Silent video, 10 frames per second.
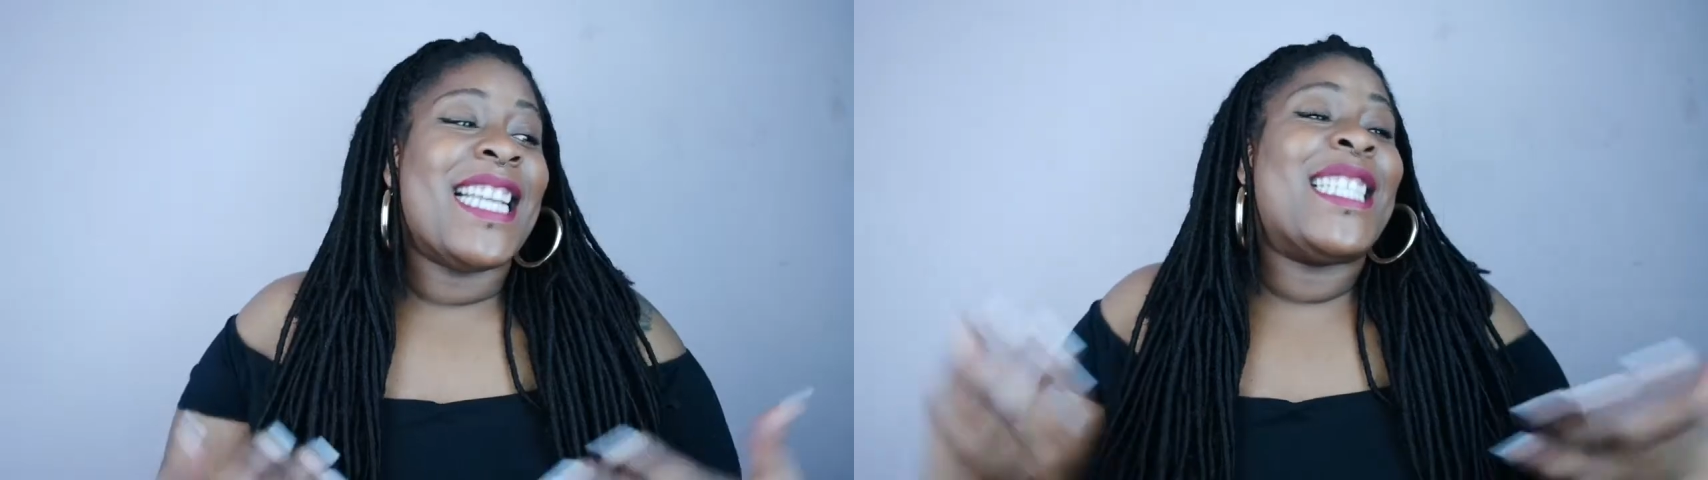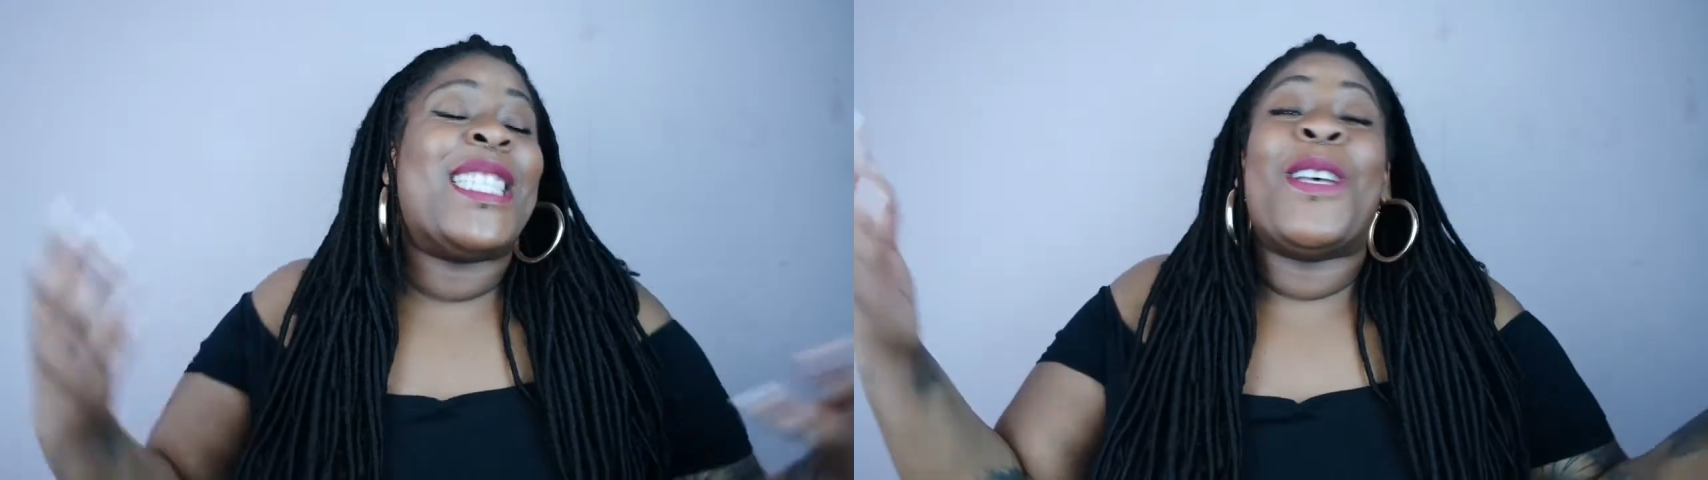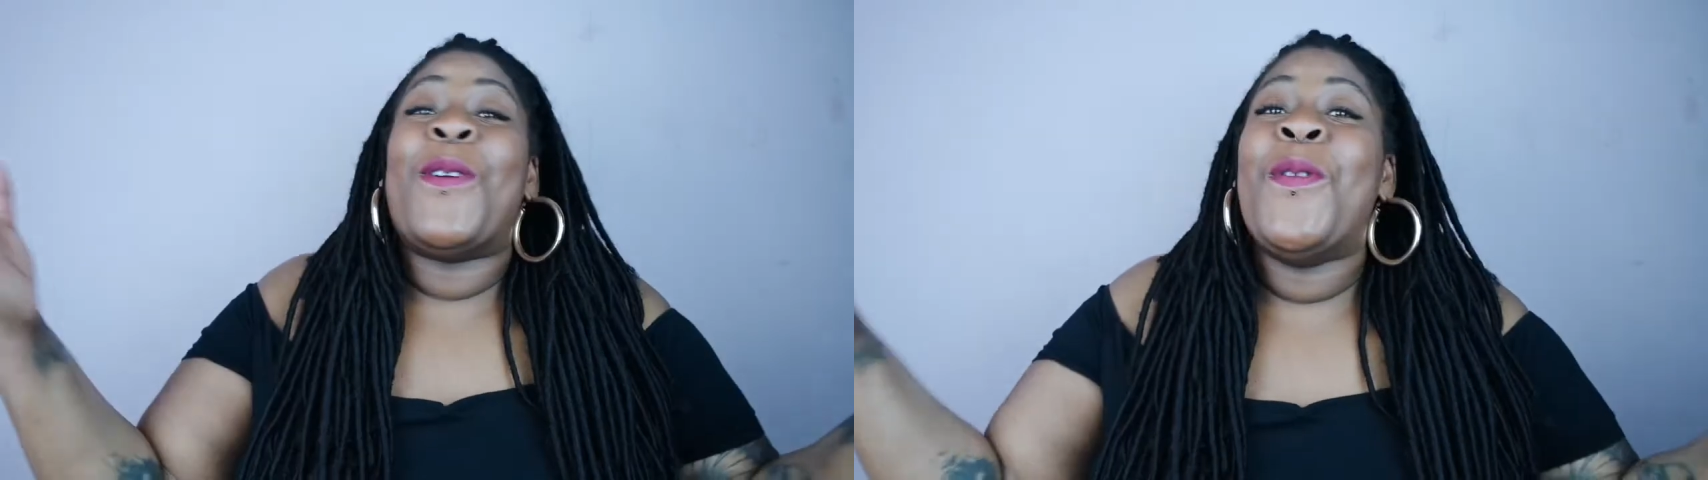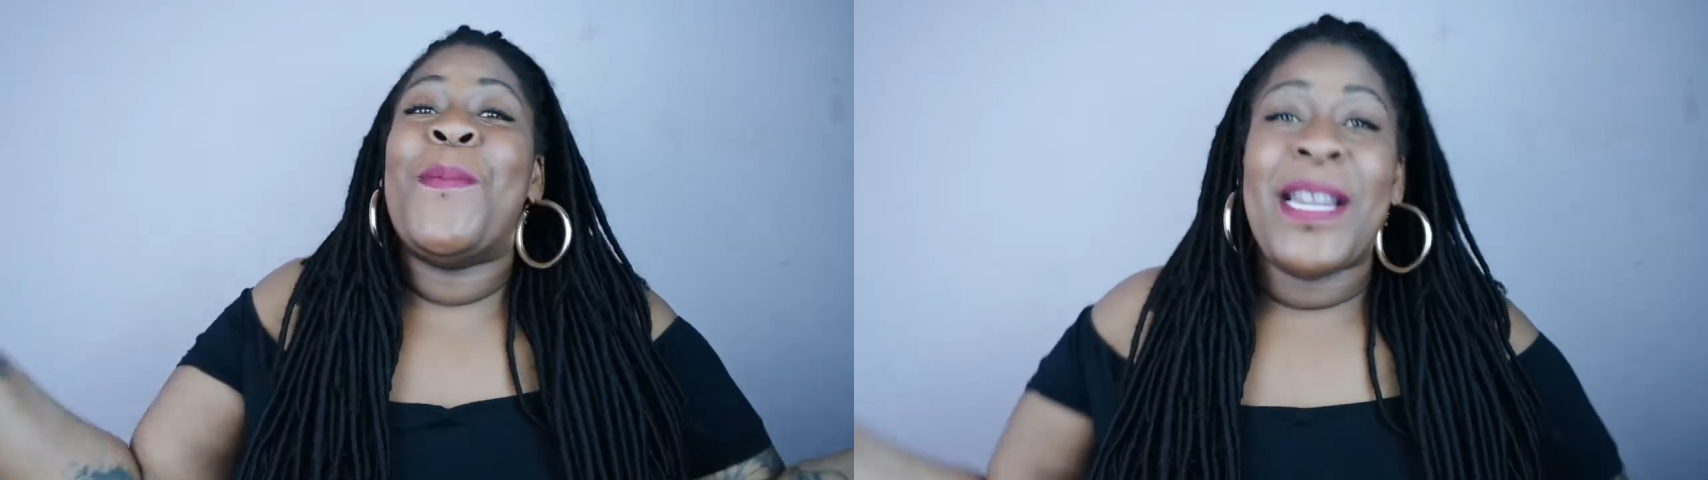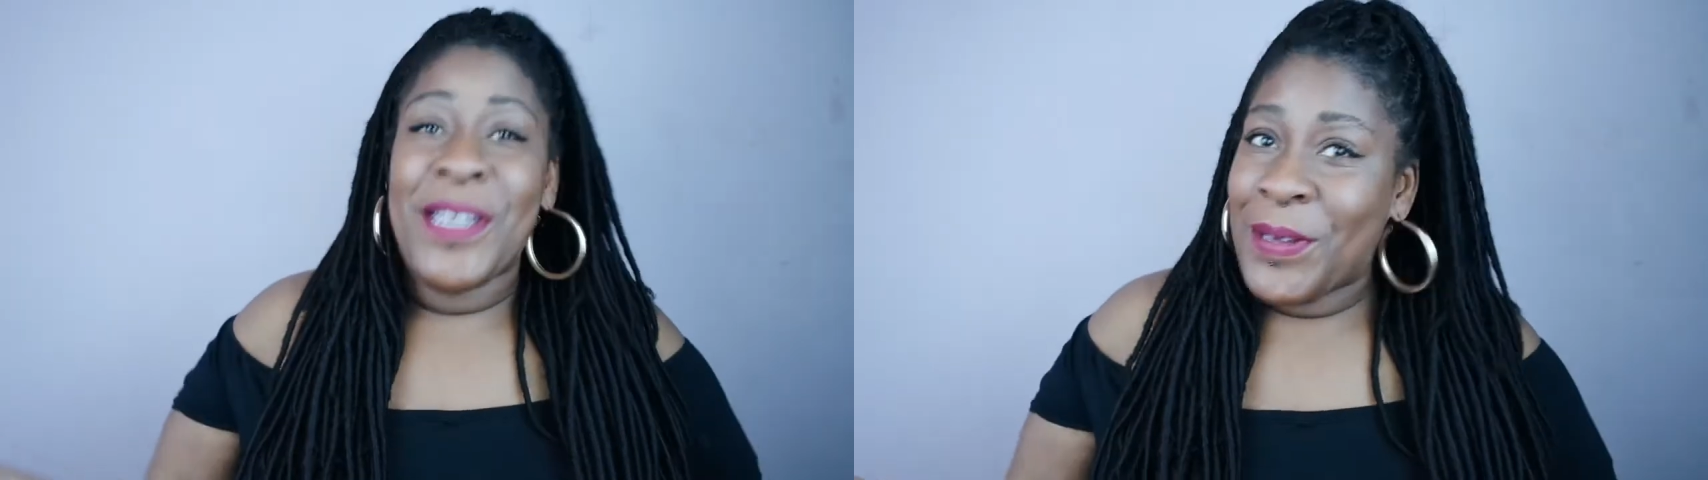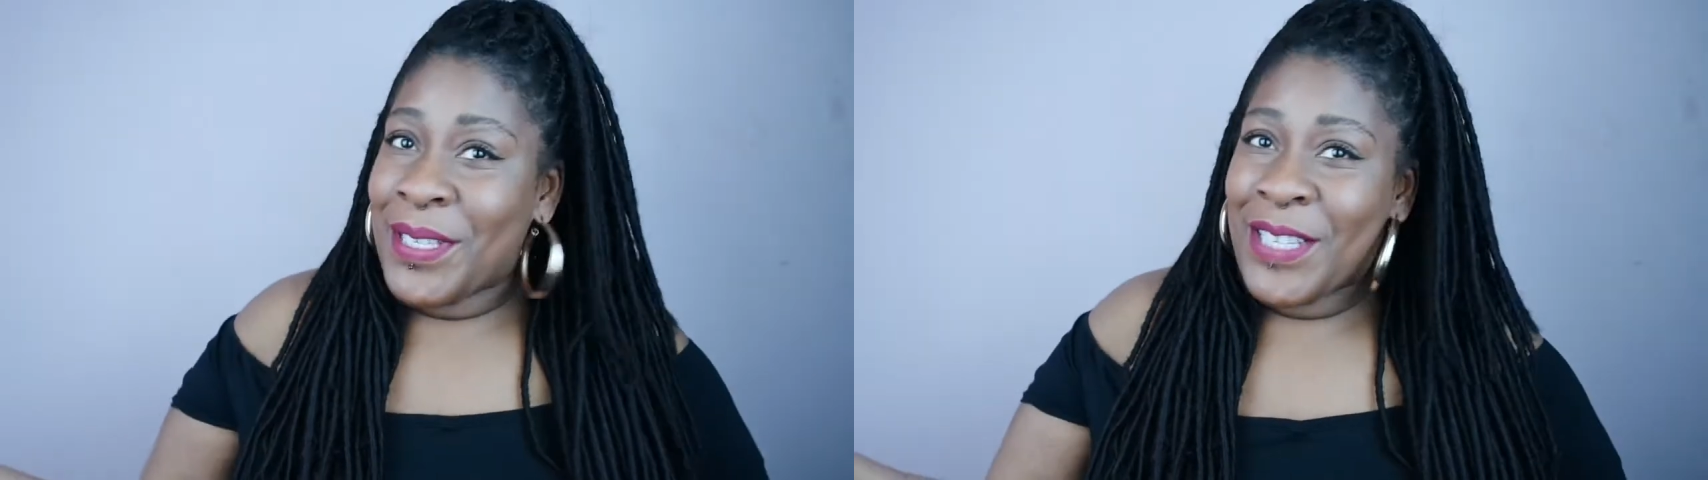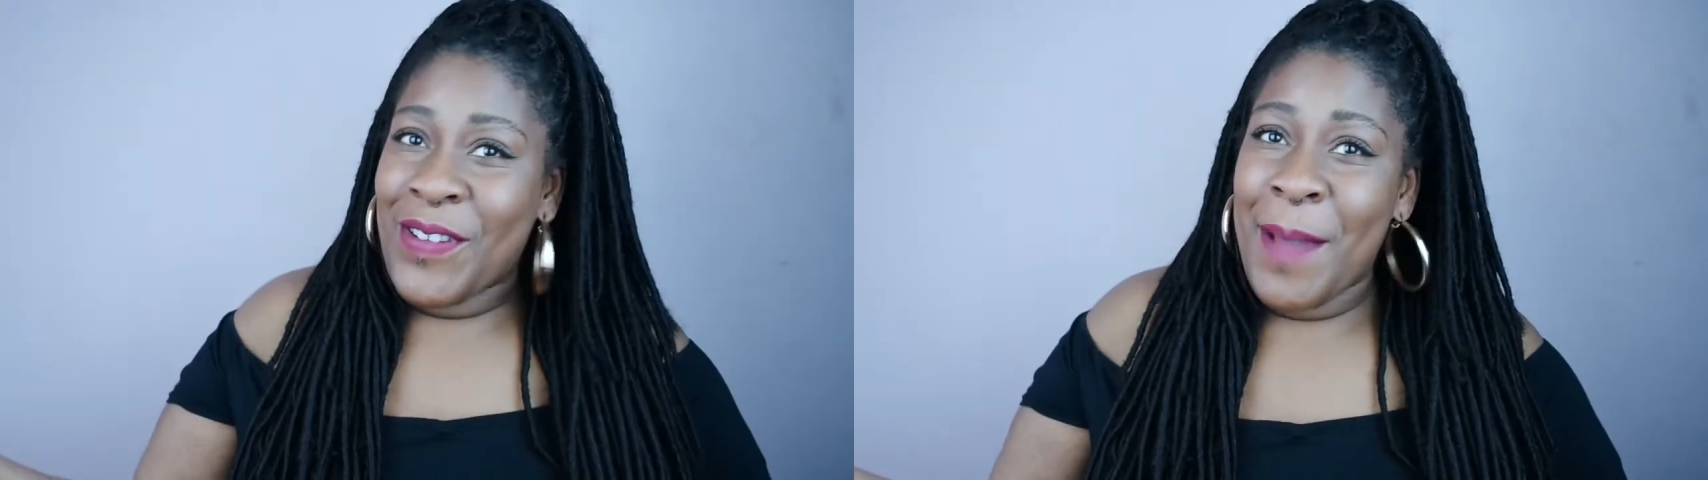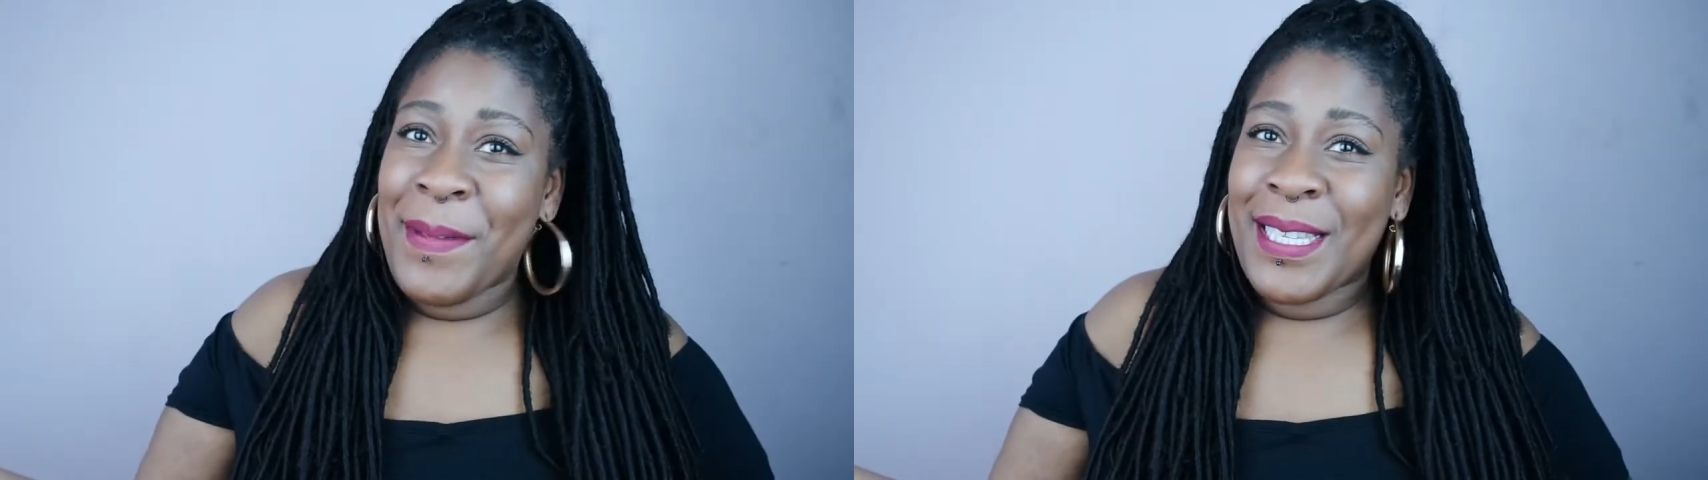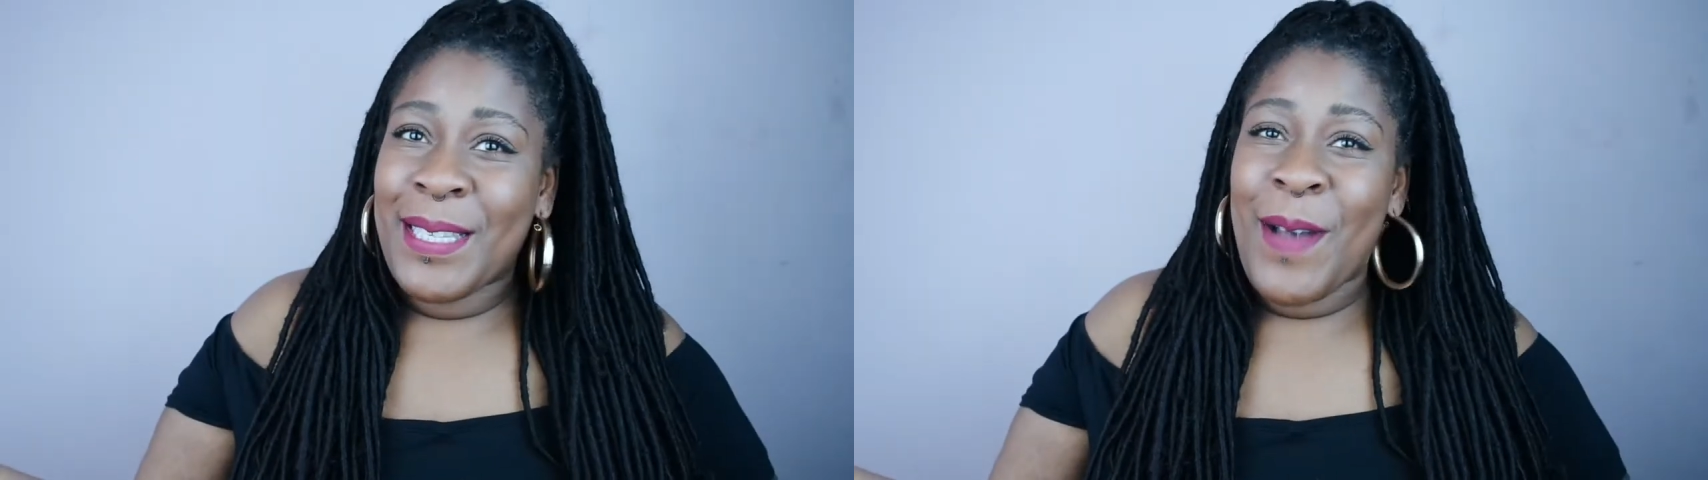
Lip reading: This is to all my new subscribers as